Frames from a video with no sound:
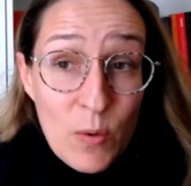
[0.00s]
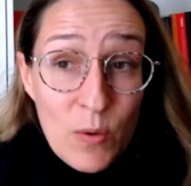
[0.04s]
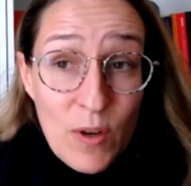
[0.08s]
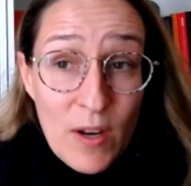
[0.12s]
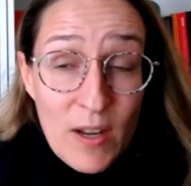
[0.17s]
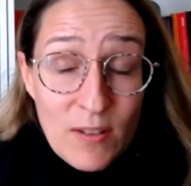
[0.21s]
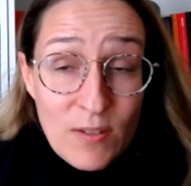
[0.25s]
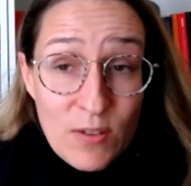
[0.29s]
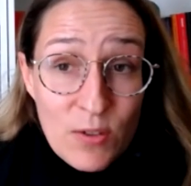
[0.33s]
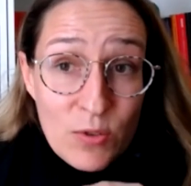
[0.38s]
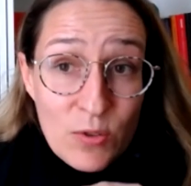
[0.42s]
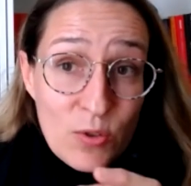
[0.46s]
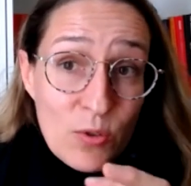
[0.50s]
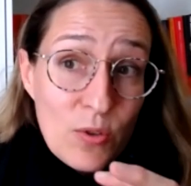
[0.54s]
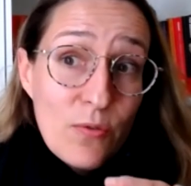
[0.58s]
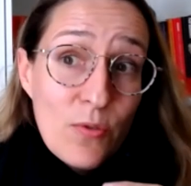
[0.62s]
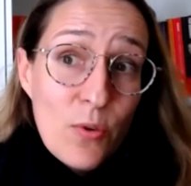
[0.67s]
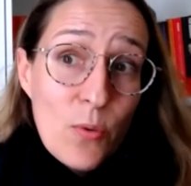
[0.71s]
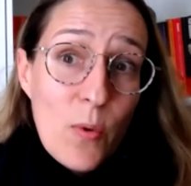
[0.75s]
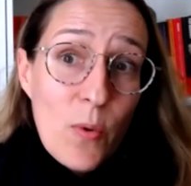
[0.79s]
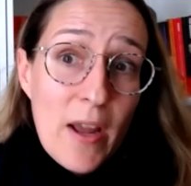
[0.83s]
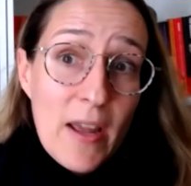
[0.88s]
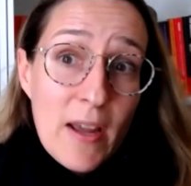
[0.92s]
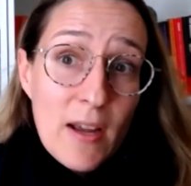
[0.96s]
it's a sort of a
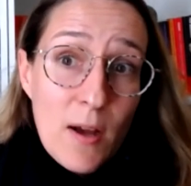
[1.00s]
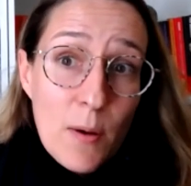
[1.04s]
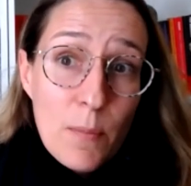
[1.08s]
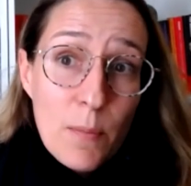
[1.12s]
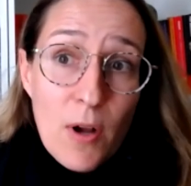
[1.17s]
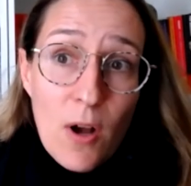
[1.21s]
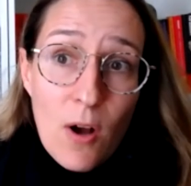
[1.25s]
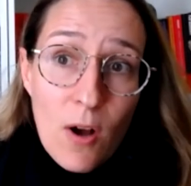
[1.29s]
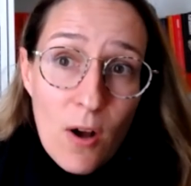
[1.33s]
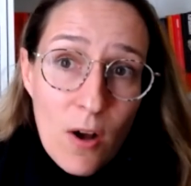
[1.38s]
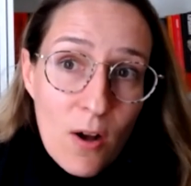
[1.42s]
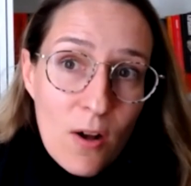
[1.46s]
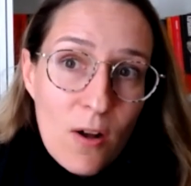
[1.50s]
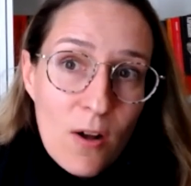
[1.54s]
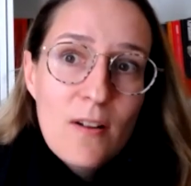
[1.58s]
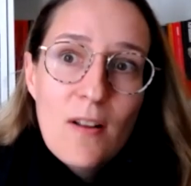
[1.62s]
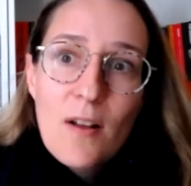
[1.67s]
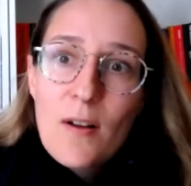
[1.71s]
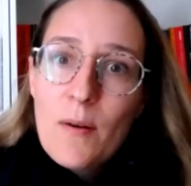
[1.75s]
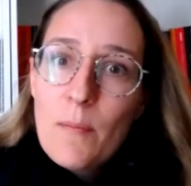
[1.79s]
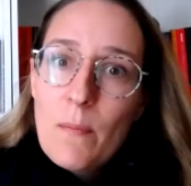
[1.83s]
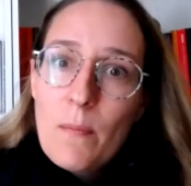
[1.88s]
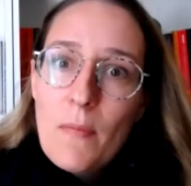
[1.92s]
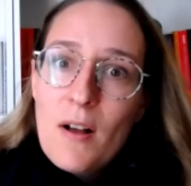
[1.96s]
wake up call
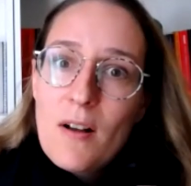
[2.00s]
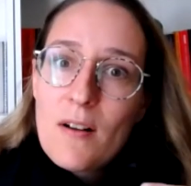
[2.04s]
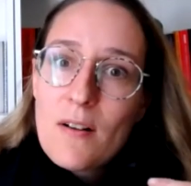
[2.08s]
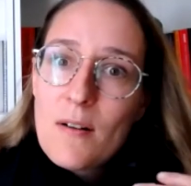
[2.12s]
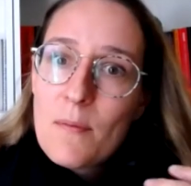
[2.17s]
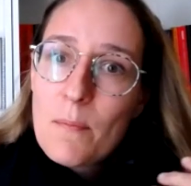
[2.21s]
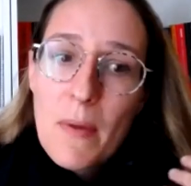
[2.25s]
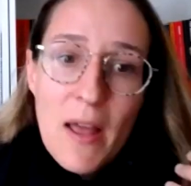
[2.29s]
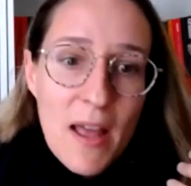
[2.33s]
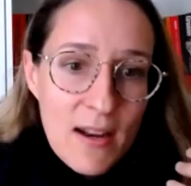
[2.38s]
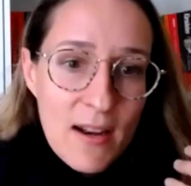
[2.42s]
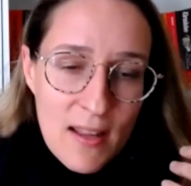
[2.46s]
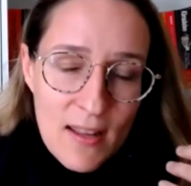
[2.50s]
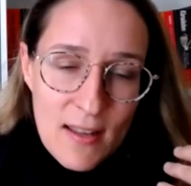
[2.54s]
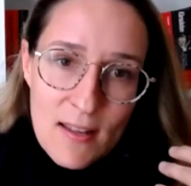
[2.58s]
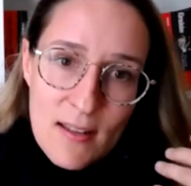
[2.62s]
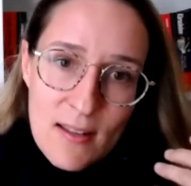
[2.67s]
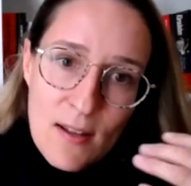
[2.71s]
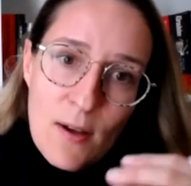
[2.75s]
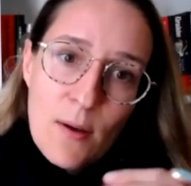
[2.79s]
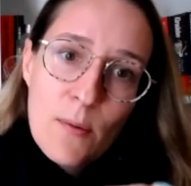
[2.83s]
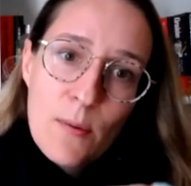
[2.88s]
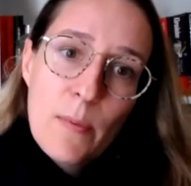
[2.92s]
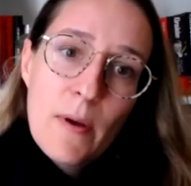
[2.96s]
among many
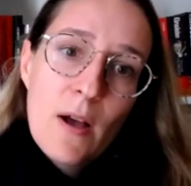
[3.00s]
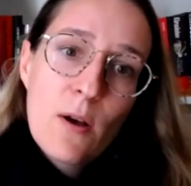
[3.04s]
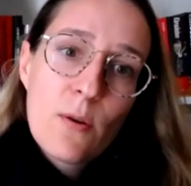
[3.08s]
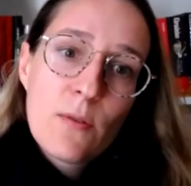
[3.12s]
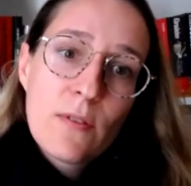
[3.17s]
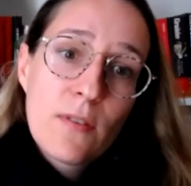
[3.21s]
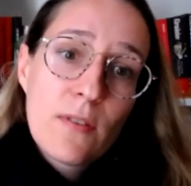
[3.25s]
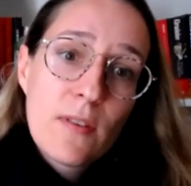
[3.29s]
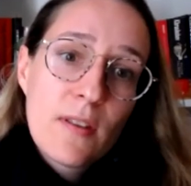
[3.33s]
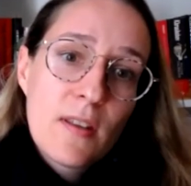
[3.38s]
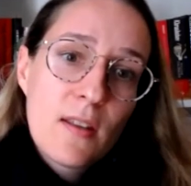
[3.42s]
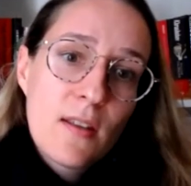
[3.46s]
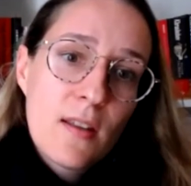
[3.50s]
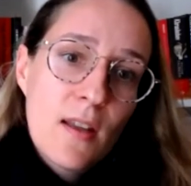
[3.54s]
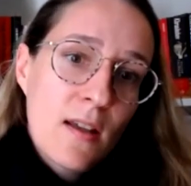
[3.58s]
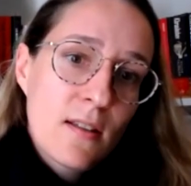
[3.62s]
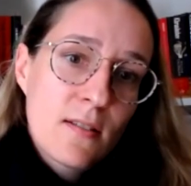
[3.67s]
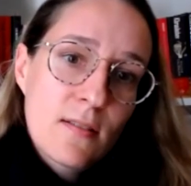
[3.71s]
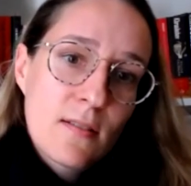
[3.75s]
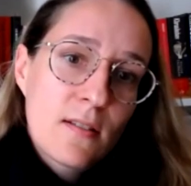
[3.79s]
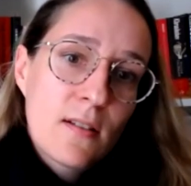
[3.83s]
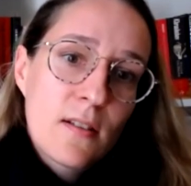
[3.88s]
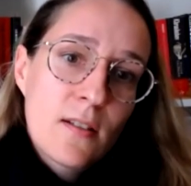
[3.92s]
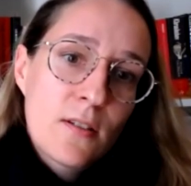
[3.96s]
about the
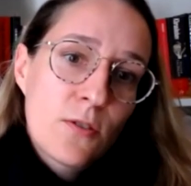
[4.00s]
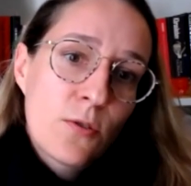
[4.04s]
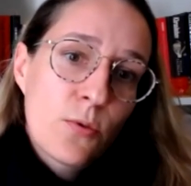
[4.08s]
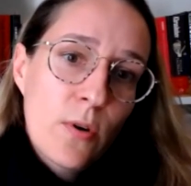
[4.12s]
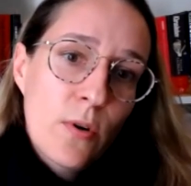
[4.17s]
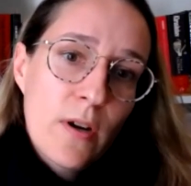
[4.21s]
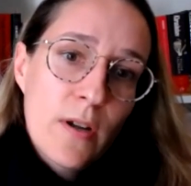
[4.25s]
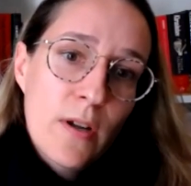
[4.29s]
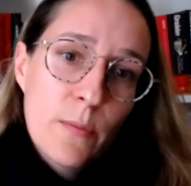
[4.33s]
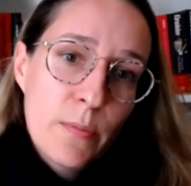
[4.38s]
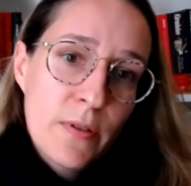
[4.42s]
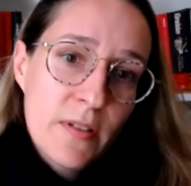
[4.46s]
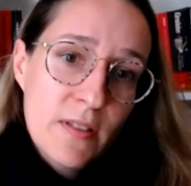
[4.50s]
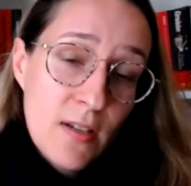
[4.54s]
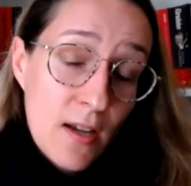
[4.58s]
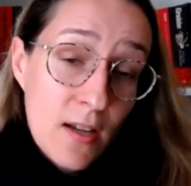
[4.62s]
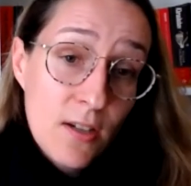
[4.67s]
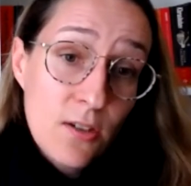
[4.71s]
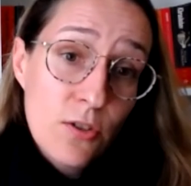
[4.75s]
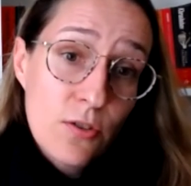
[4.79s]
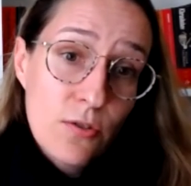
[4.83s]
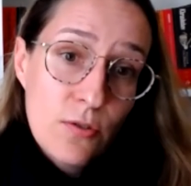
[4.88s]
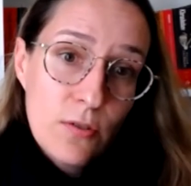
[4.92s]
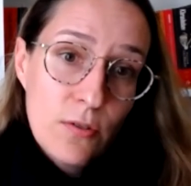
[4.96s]
escalatory
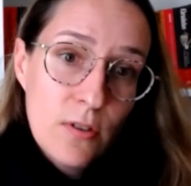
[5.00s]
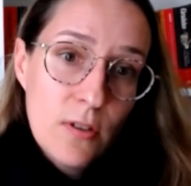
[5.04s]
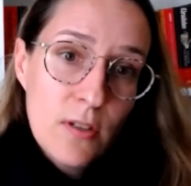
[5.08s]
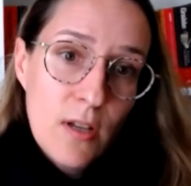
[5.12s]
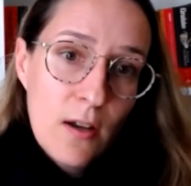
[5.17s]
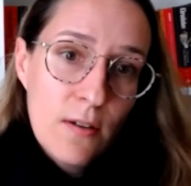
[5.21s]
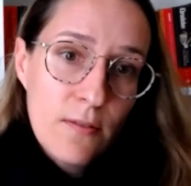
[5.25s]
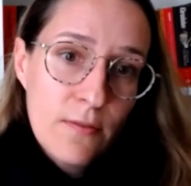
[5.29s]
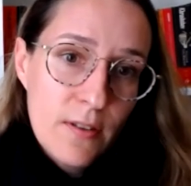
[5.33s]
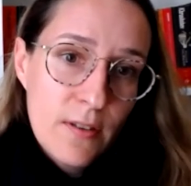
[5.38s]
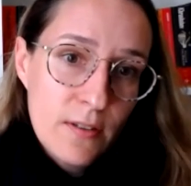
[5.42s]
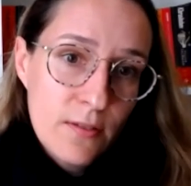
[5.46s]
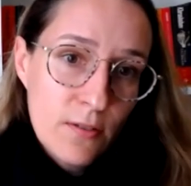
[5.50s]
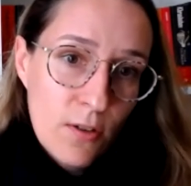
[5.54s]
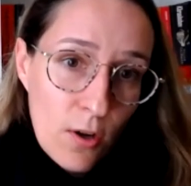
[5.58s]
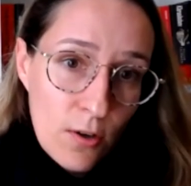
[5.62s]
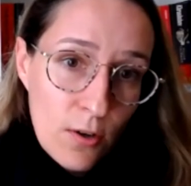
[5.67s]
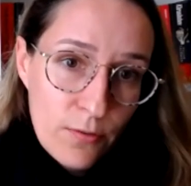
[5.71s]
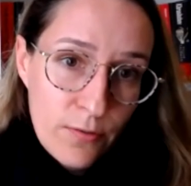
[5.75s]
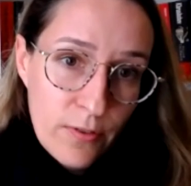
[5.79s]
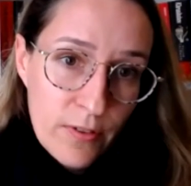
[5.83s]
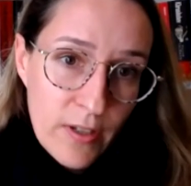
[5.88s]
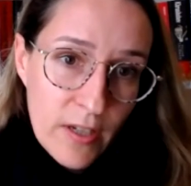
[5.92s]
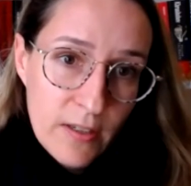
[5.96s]
potential of this
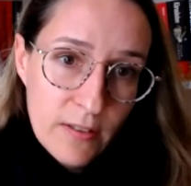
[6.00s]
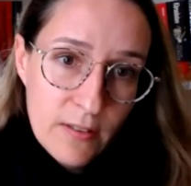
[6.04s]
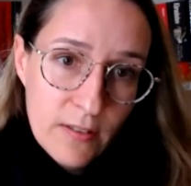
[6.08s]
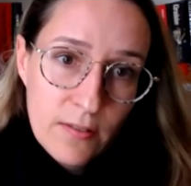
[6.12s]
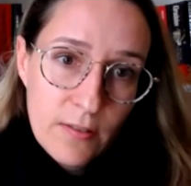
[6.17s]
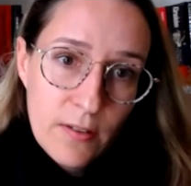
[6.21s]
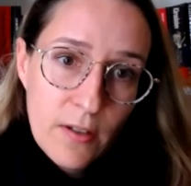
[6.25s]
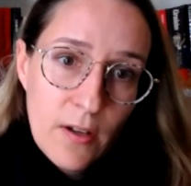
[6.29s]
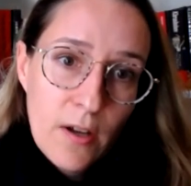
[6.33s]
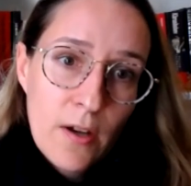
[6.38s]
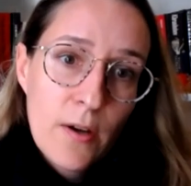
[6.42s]
conflict.